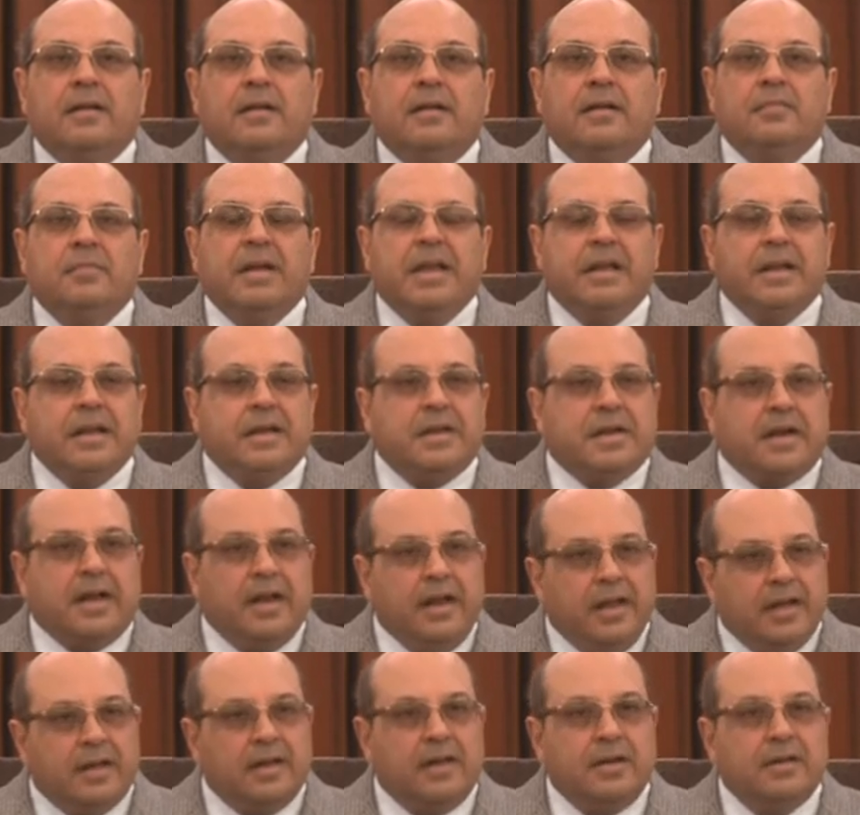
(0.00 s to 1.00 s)
made it
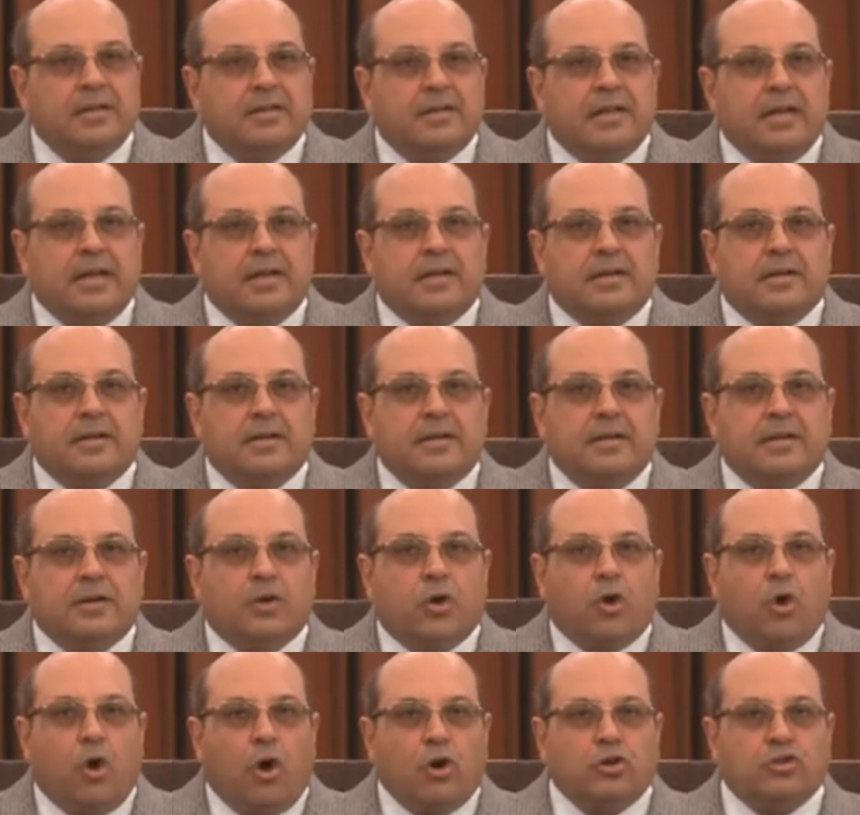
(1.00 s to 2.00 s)
clear that
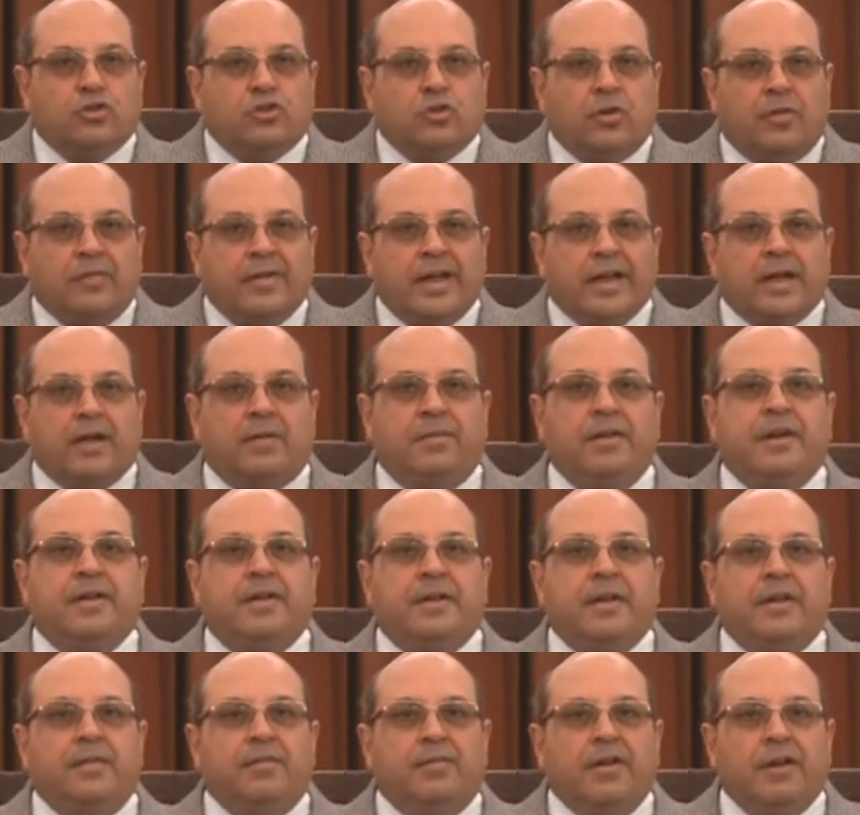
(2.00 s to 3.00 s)
courts of
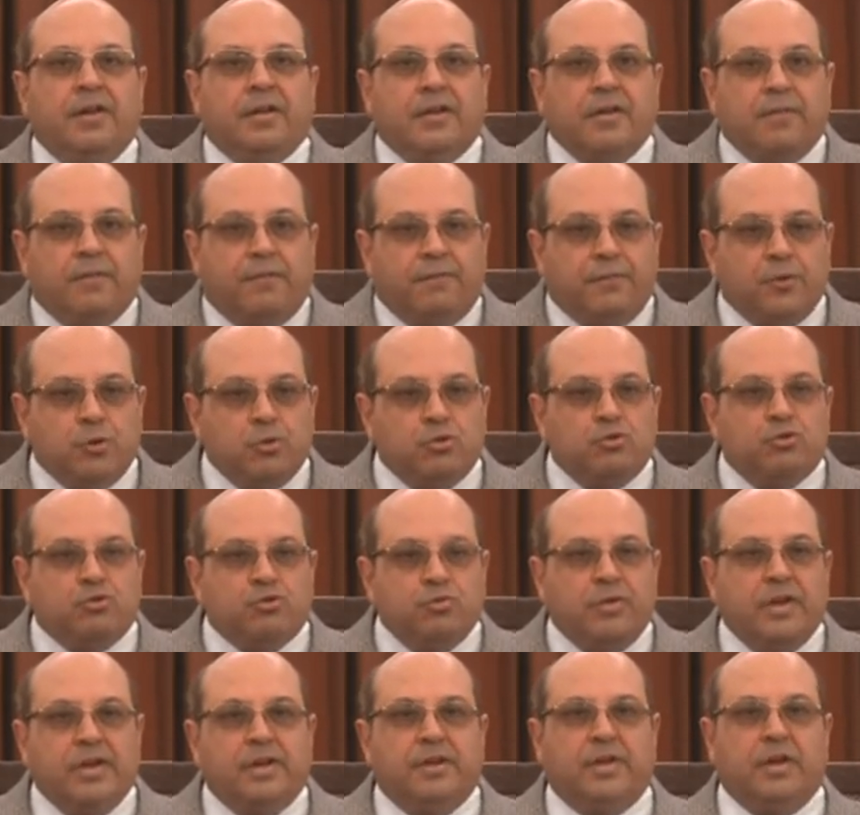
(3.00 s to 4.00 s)
equity will refuse
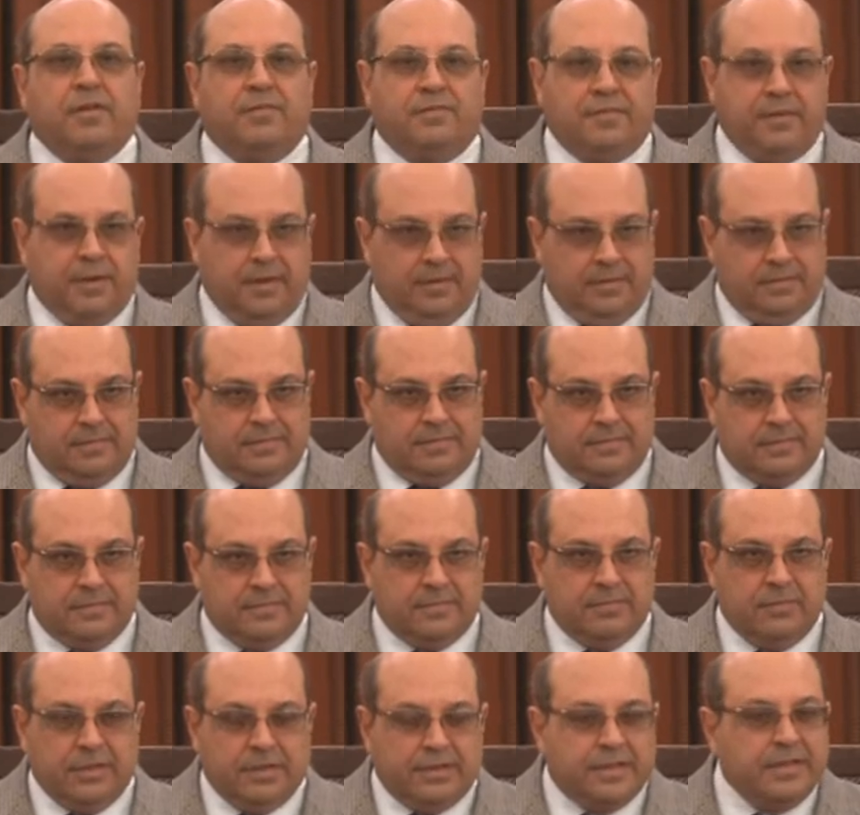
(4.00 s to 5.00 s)
to interfere
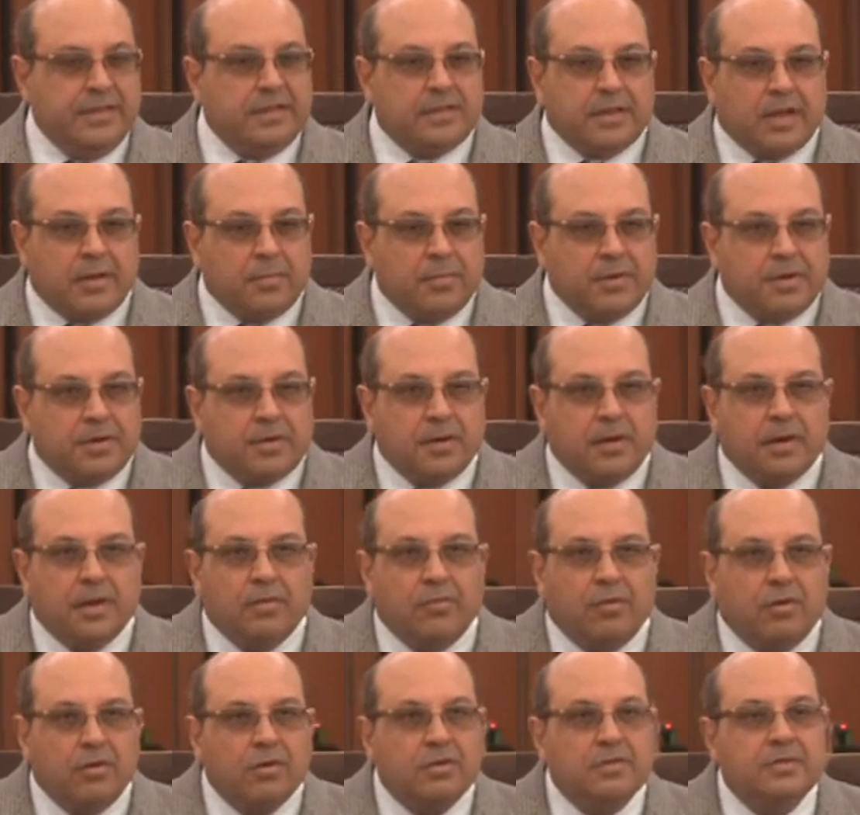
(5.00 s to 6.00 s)
with these arbitral
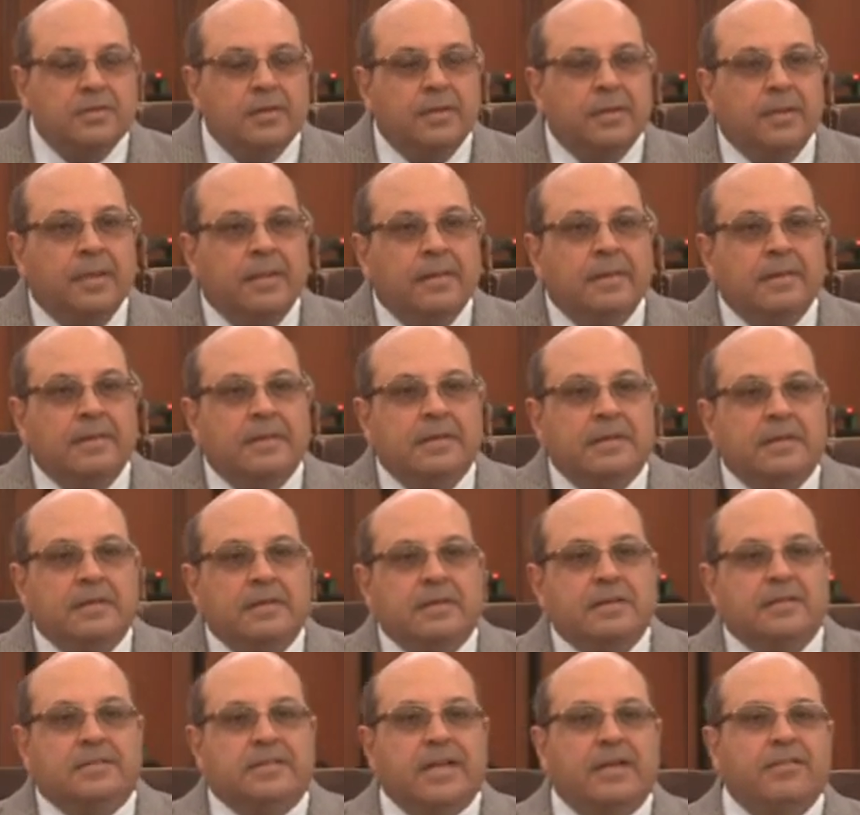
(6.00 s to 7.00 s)
awards,
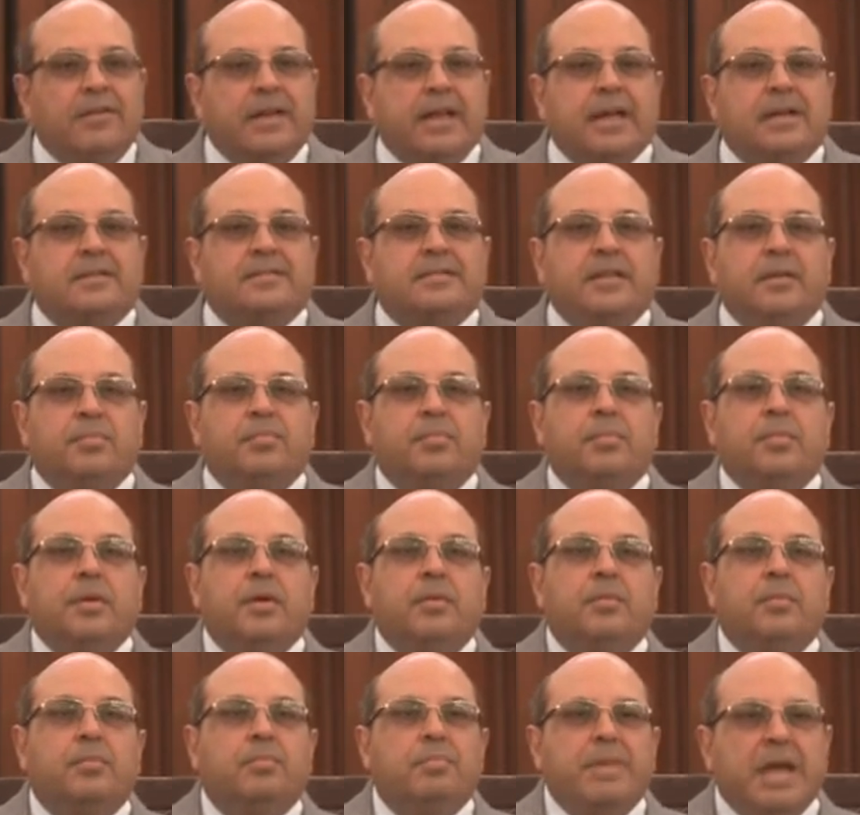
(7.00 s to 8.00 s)
save and except
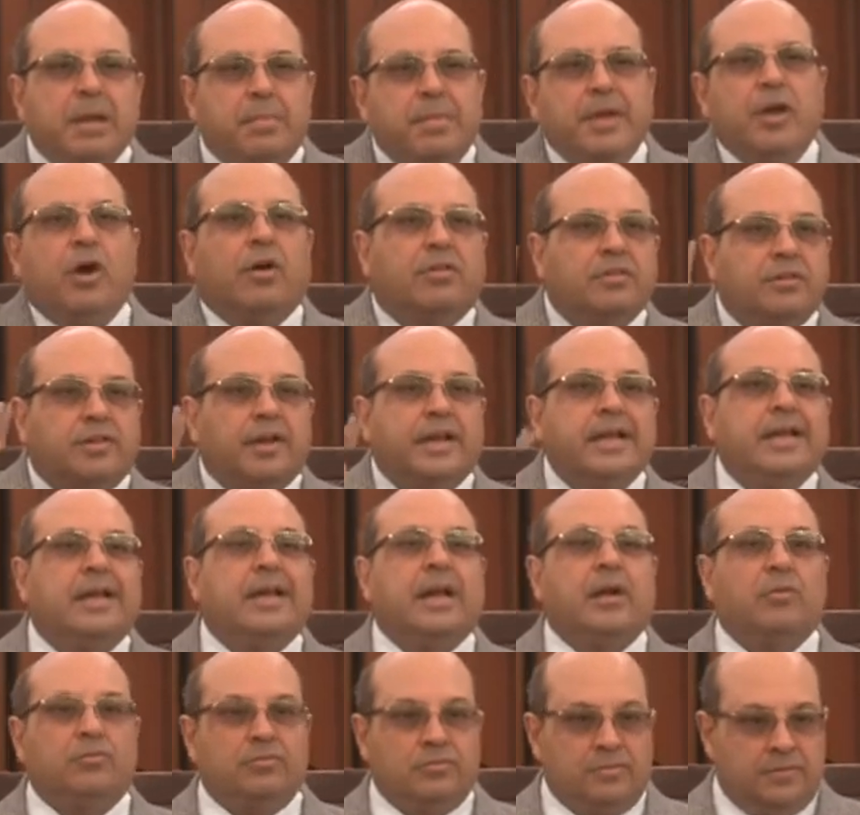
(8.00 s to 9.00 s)
maybe on three
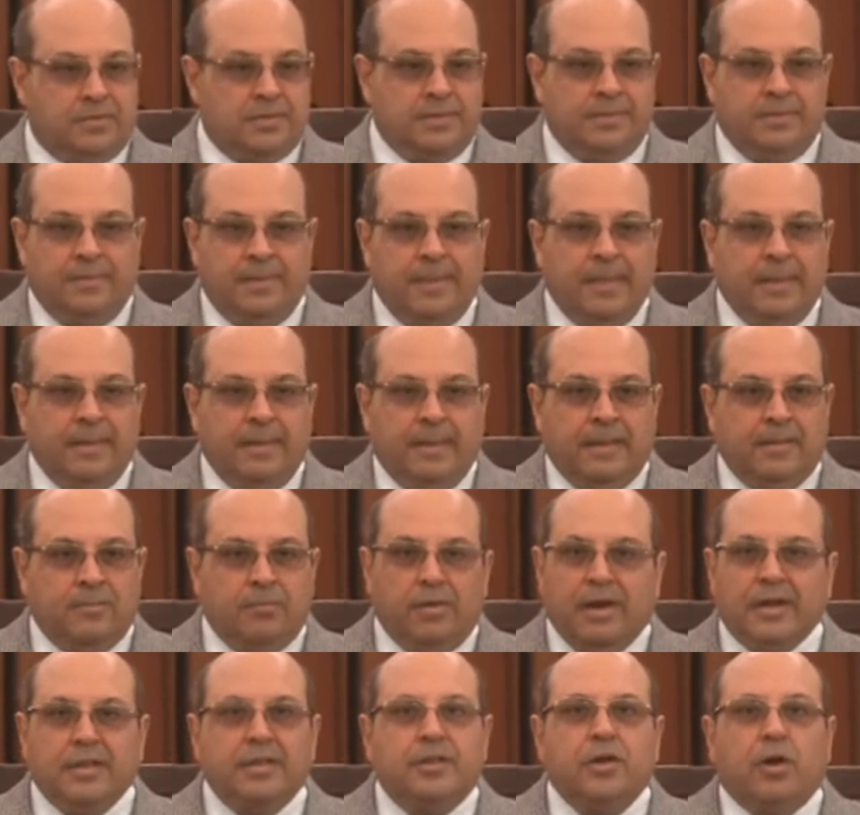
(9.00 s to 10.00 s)
grounds.
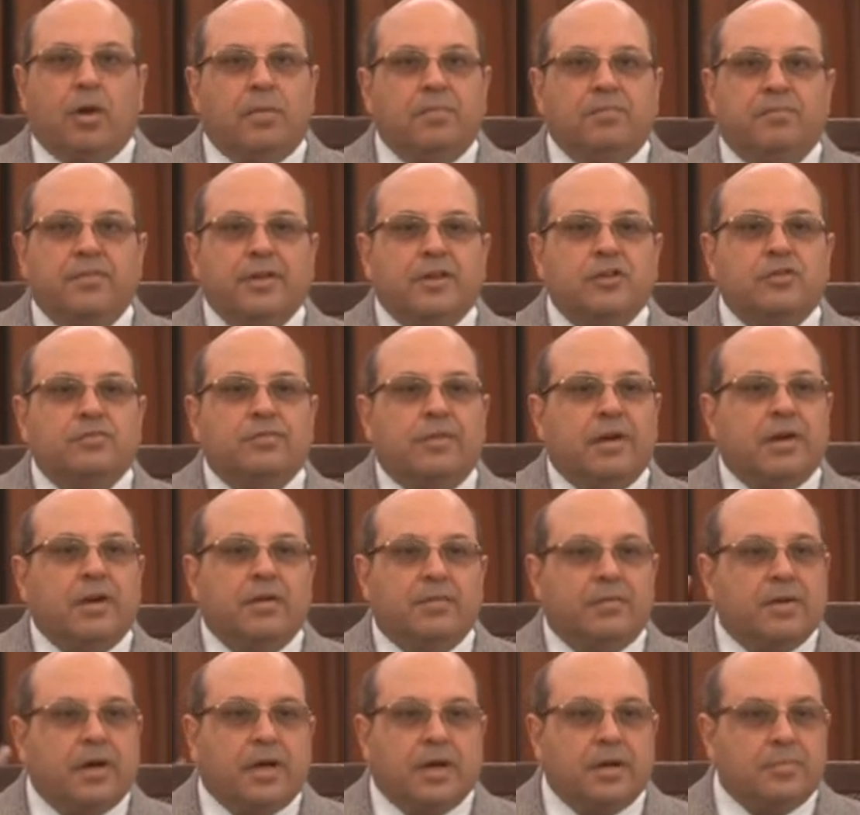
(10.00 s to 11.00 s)
One, the obvious one
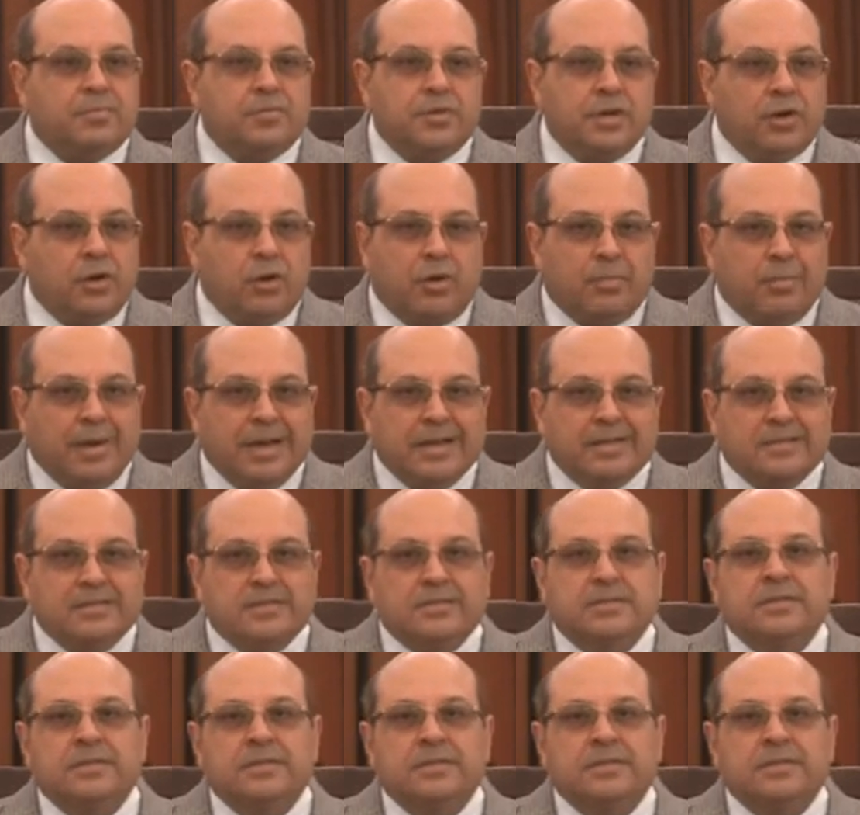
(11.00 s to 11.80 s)
of corruption or bias.